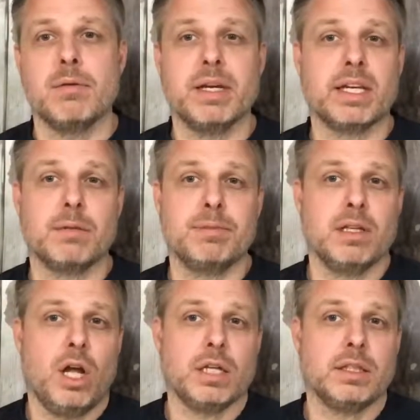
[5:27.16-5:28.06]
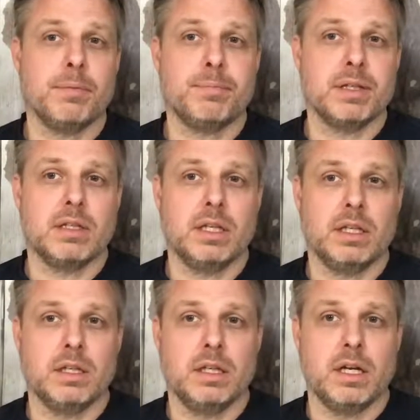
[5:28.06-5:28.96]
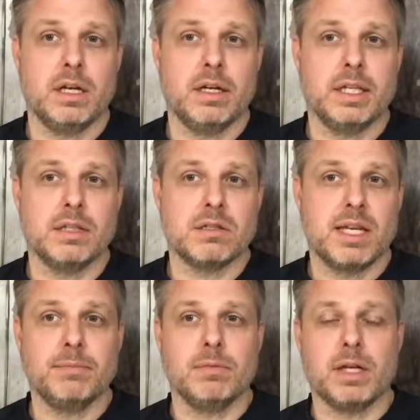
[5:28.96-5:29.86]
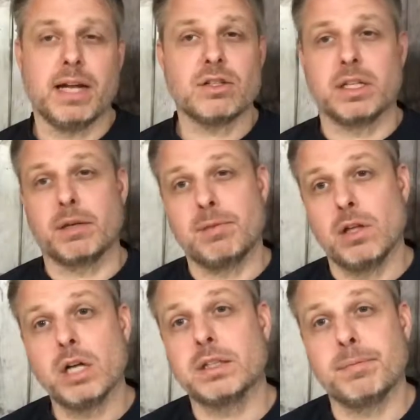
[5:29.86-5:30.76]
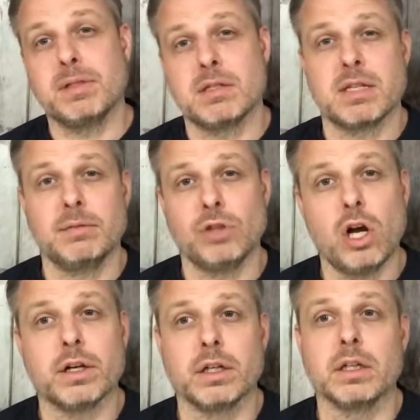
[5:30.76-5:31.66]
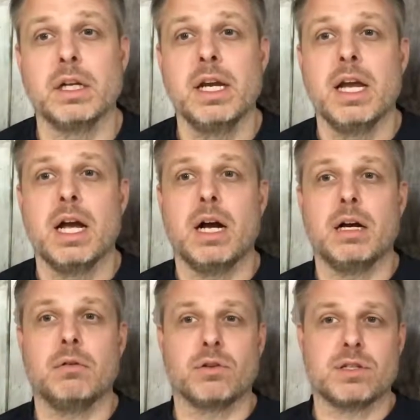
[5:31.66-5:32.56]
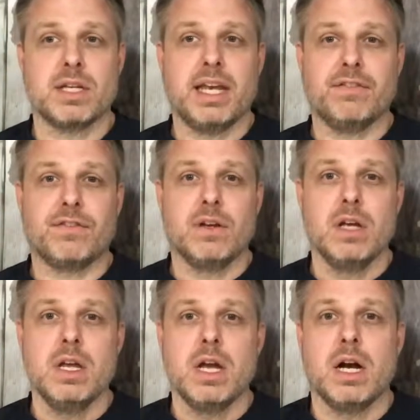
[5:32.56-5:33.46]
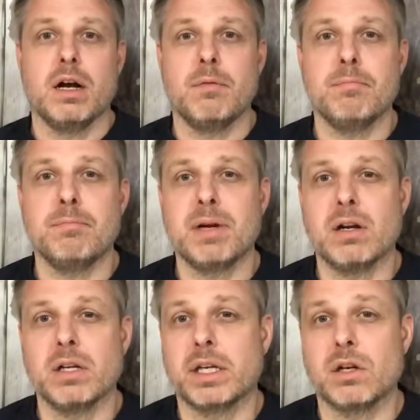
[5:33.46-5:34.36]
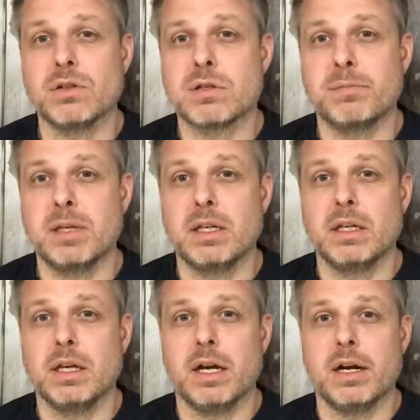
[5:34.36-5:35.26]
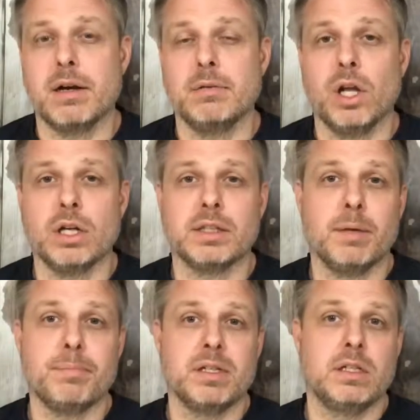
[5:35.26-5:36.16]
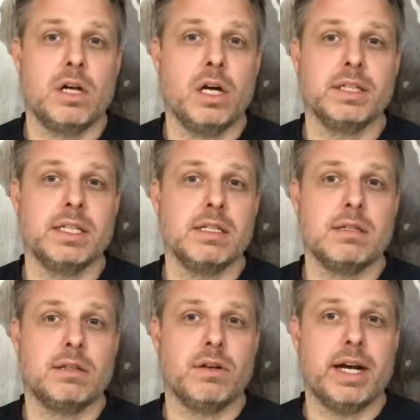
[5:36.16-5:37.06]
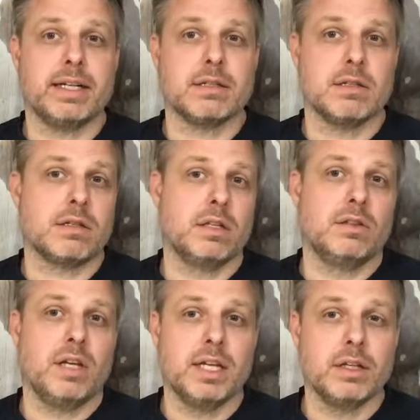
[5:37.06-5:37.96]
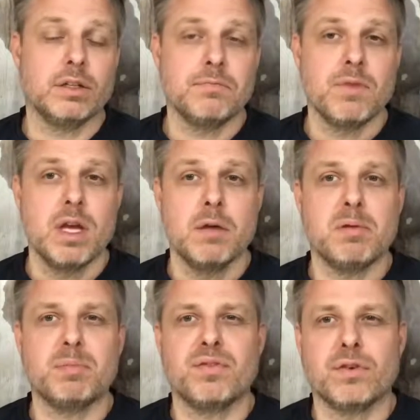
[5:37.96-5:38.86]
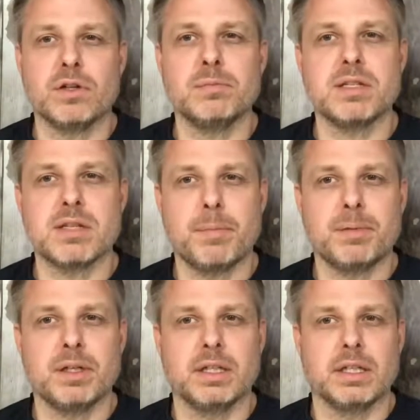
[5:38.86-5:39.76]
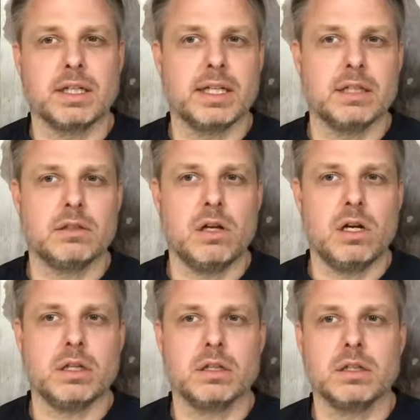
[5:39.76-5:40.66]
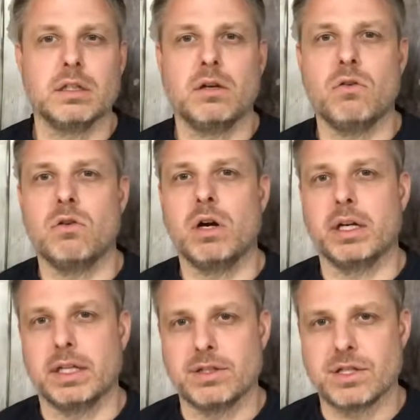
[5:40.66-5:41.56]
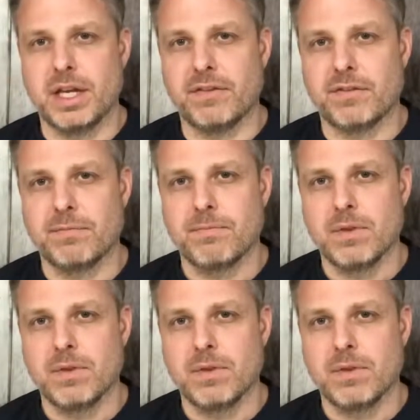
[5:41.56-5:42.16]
It can be locked up in the same. Actually, it can be locked up in the same locker or safe, but it could also be locked up in a non-easy to access container, but preferably separate in a gun locker or a gun safe.